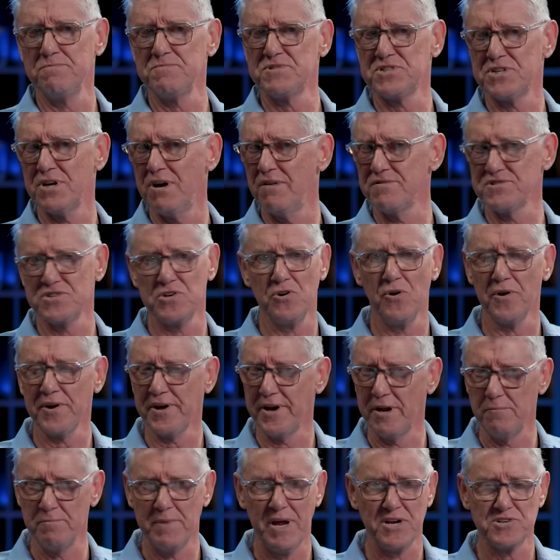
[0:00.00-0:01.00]
themselves are not
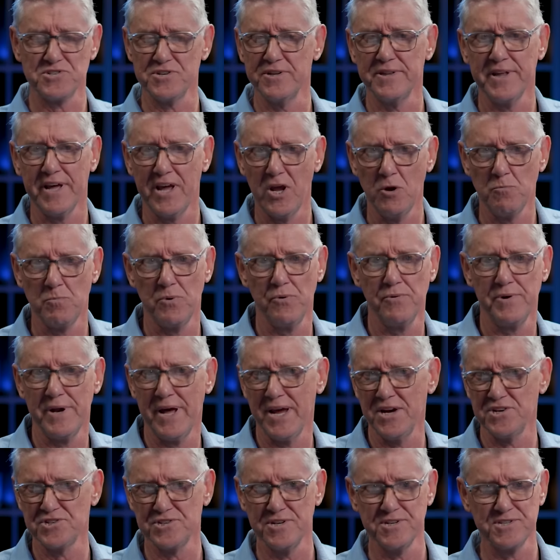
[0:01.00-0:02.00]
going to mention the Hebrew
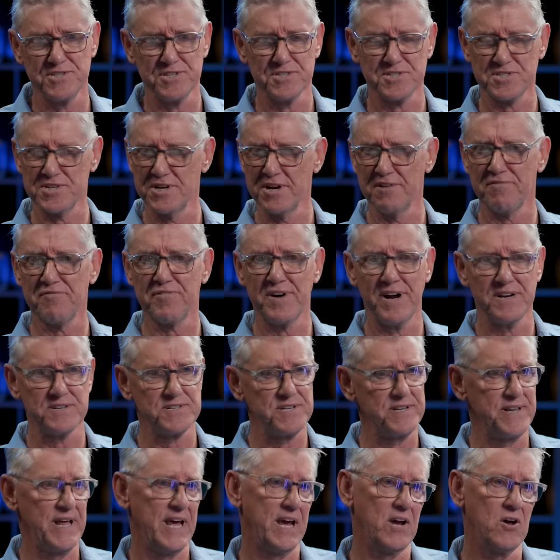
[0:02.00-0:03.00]
nations. It's an affront
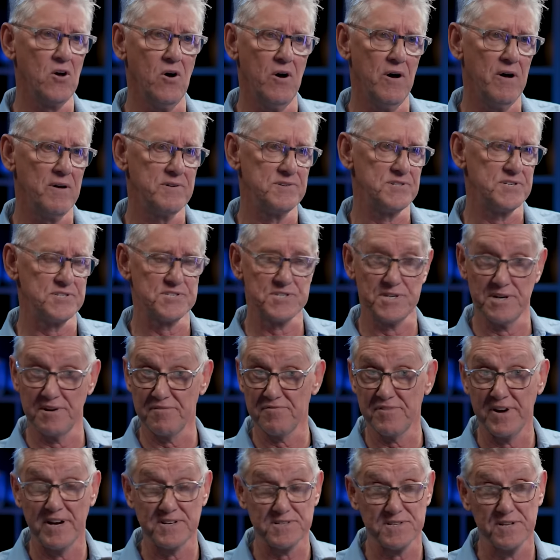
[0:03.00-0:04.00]
to their gods, it's an
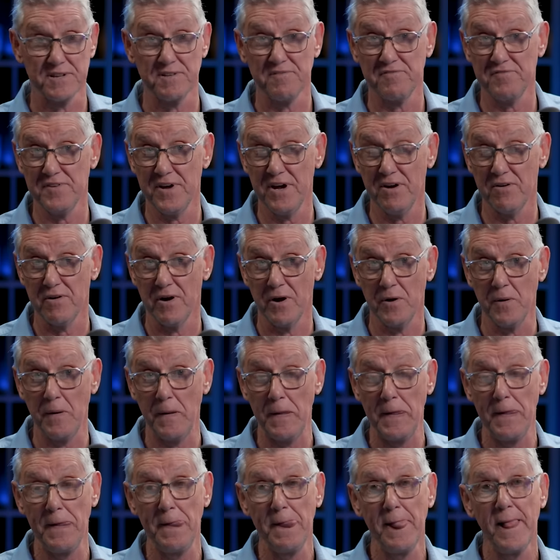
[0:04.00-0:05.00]
affront to the Pharaoh.
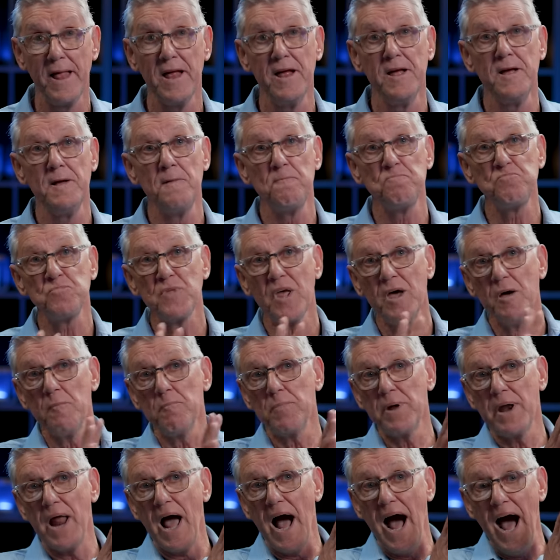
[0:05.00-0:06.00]

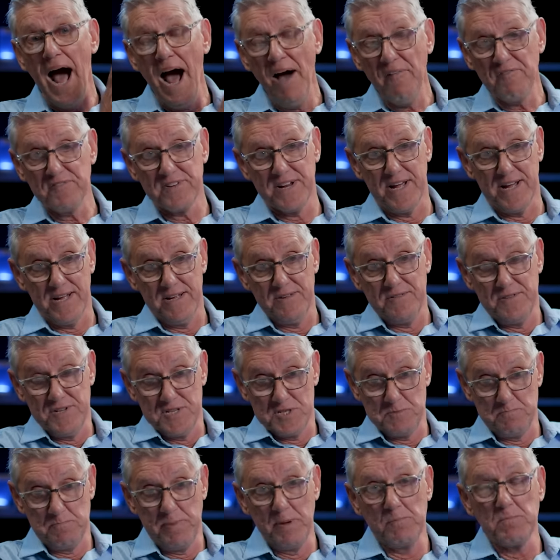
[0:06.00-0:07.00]
But after
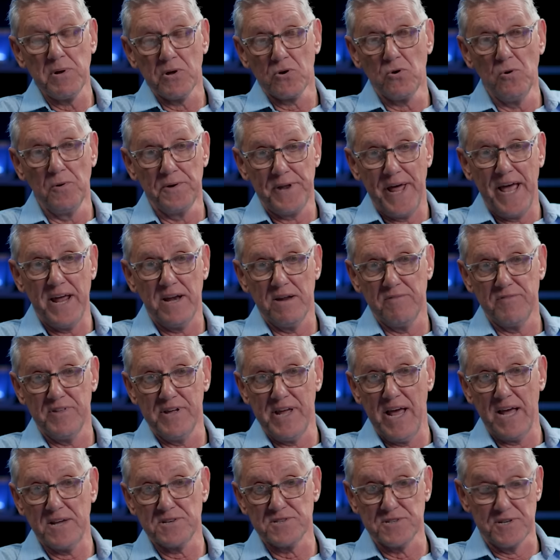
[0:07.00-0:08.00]
this biblical date of
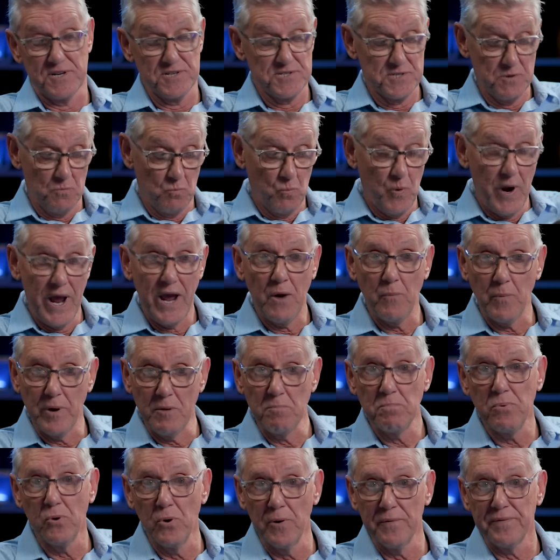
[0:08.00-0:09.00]
the Exodus and where we
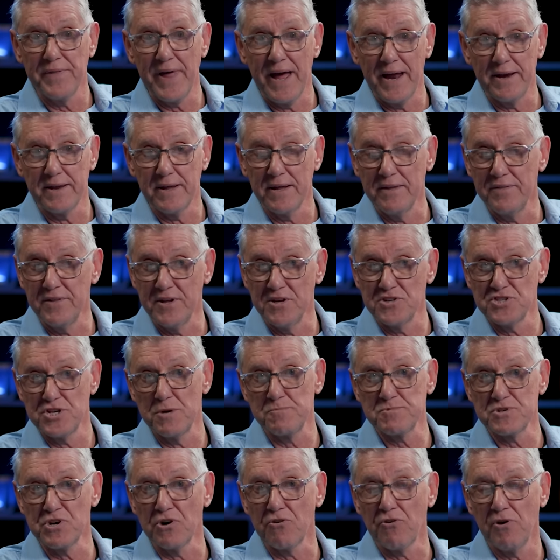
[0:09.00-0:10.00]
put that in the
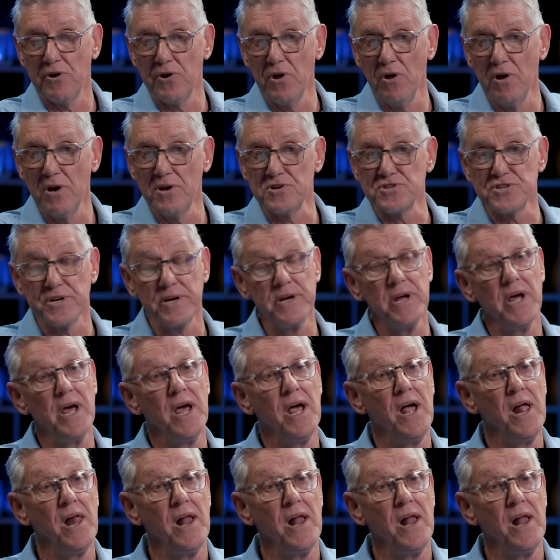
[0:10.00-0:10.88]
Egyptian chronology,